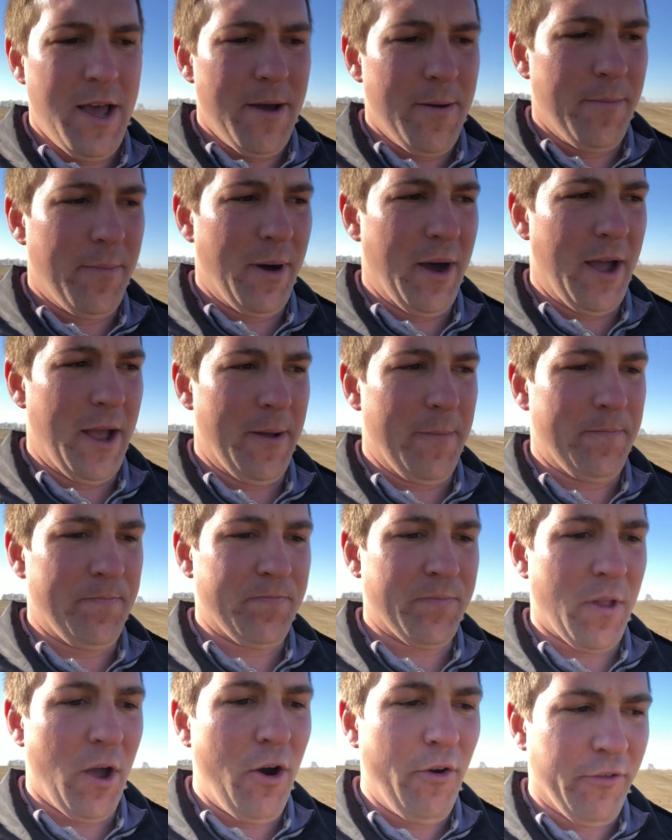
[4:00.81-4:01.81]
But
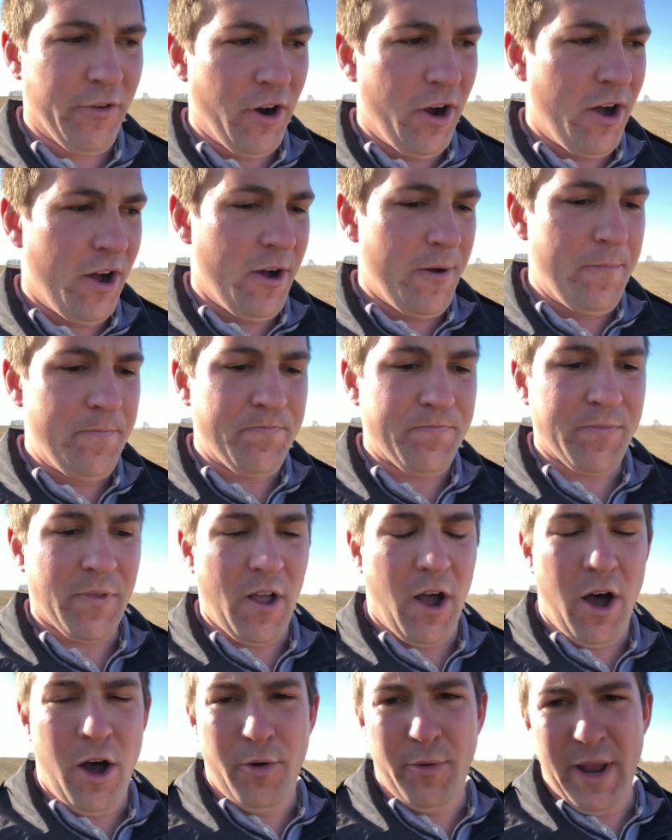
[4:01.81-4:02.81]
overall,
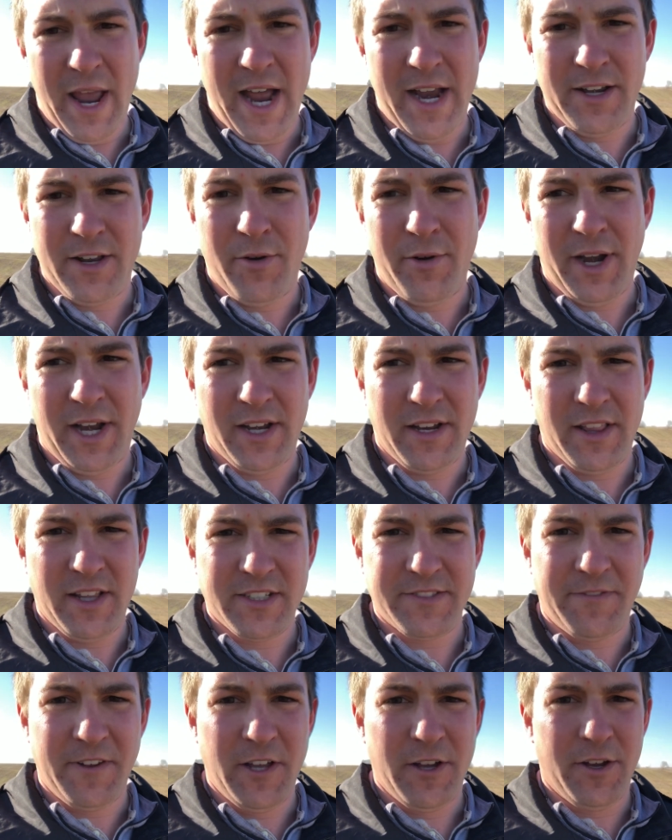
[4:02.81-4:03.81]
all we had going into
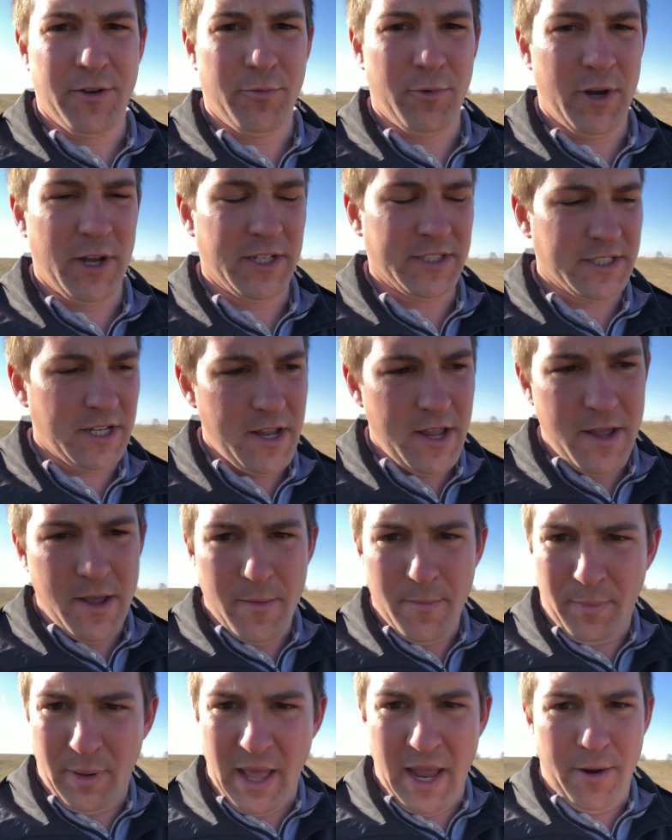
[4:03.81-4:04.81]
this field was
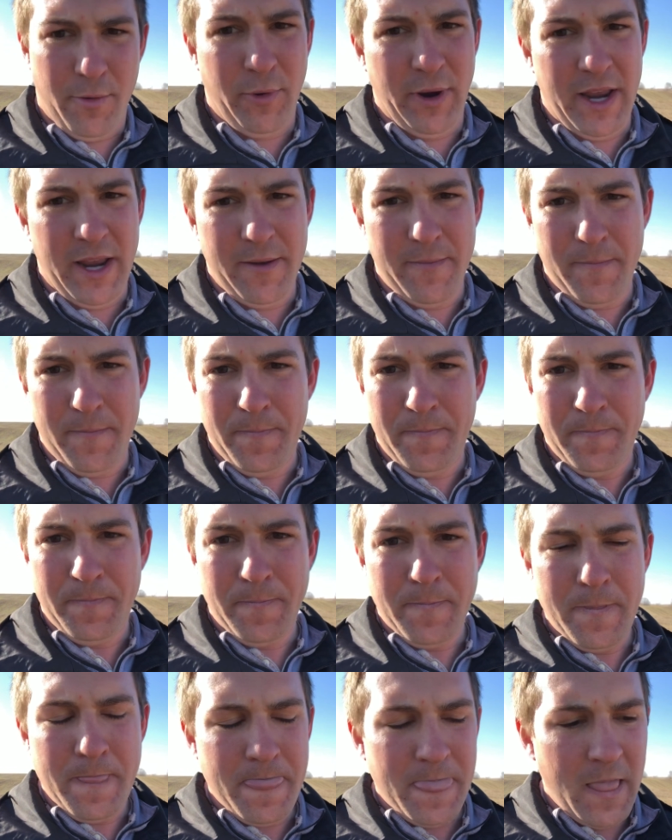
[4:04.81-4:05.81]
plant wheat,
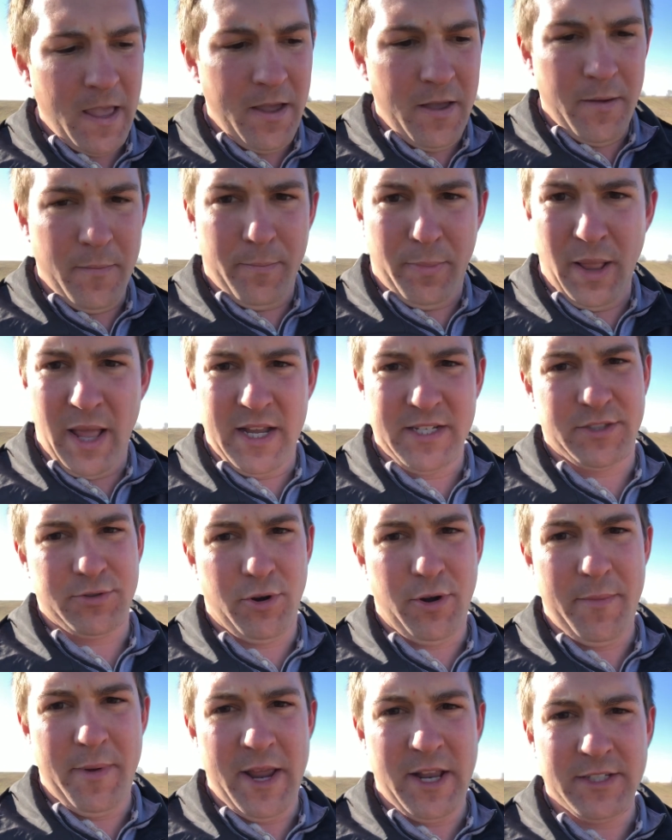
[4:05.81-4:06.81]
plant
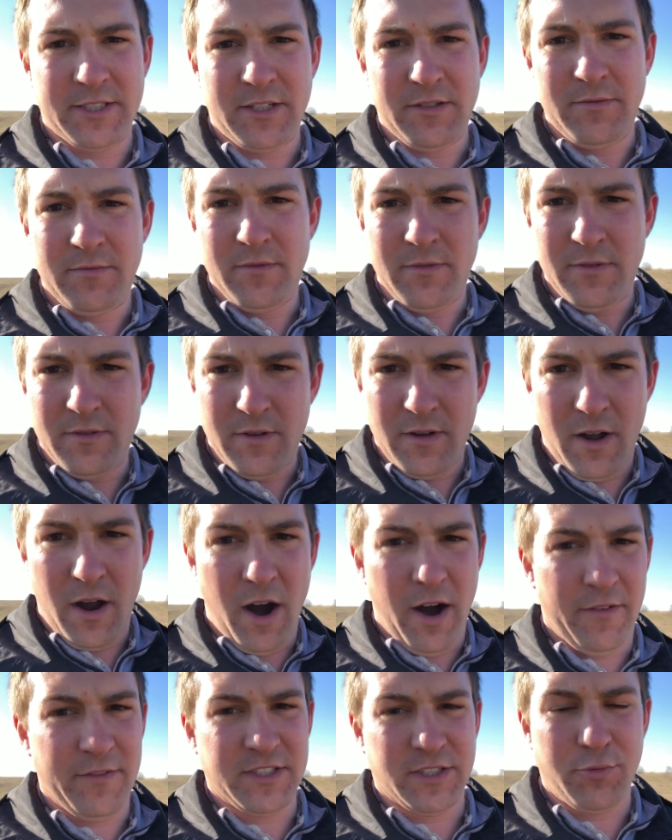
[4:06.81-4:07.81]
soybeans,
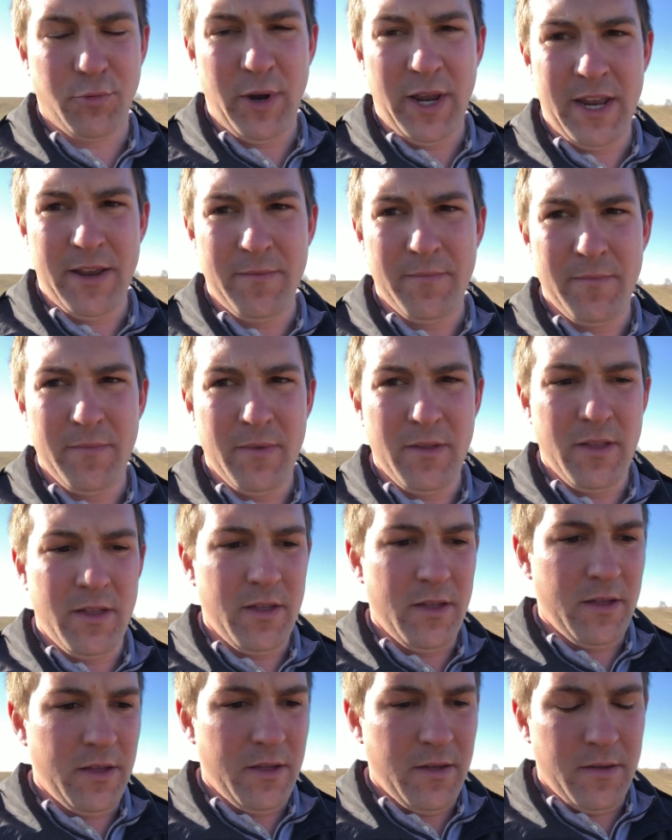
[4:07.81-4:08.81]
harvest wheat,
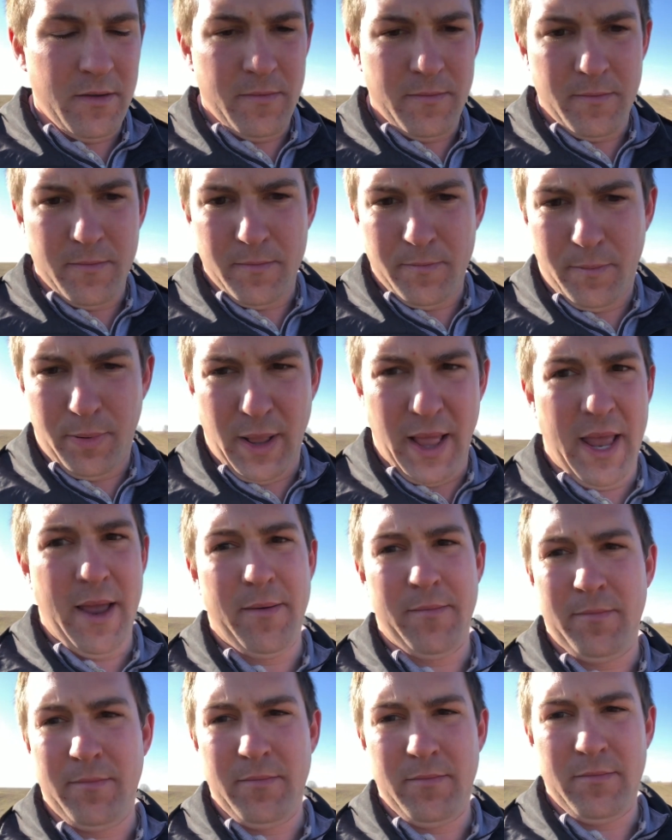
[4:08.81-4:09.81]

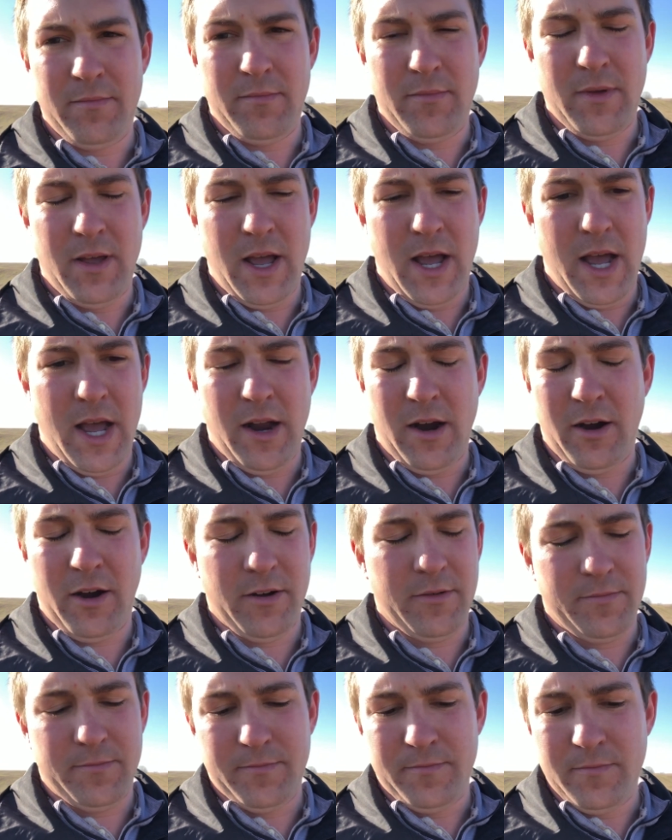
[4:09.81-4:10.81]
plant uh,
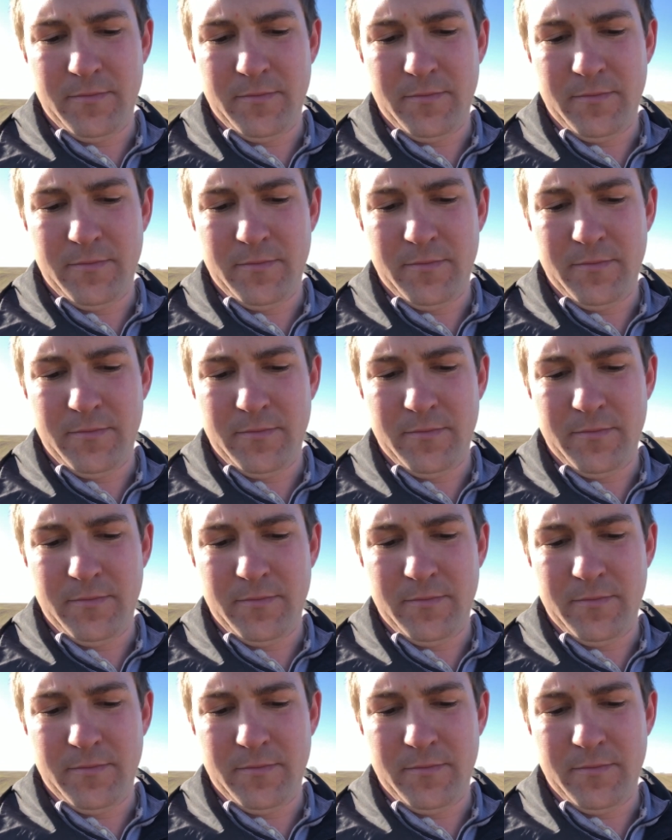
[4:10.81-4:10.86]
or